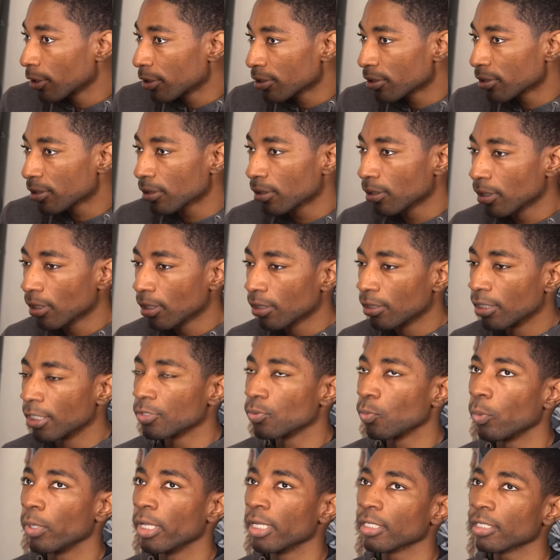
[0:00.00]
This, this
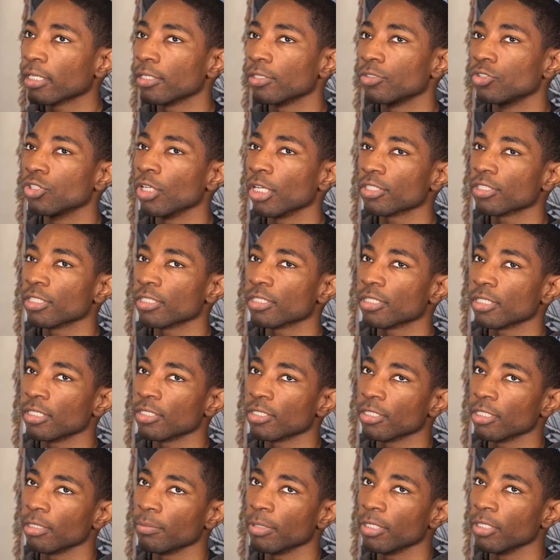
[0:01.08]
win could just as
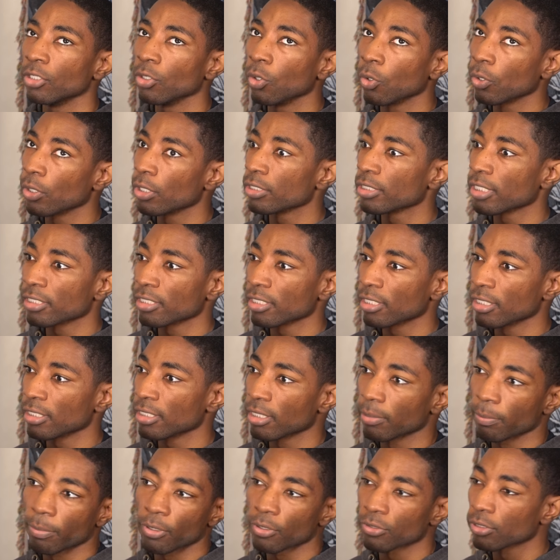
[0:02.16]
easily be yours as it is
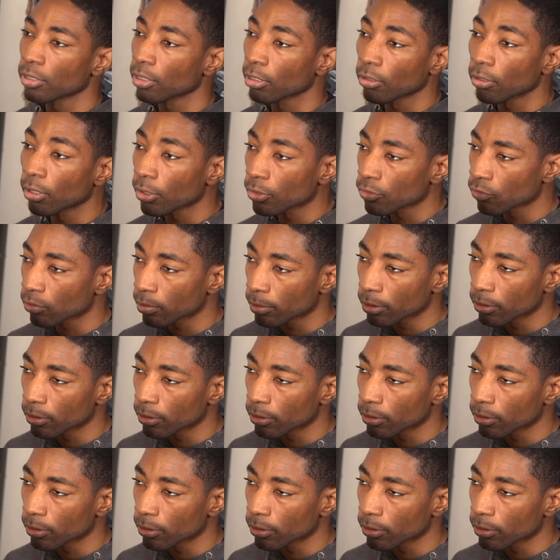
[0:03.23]
the person across from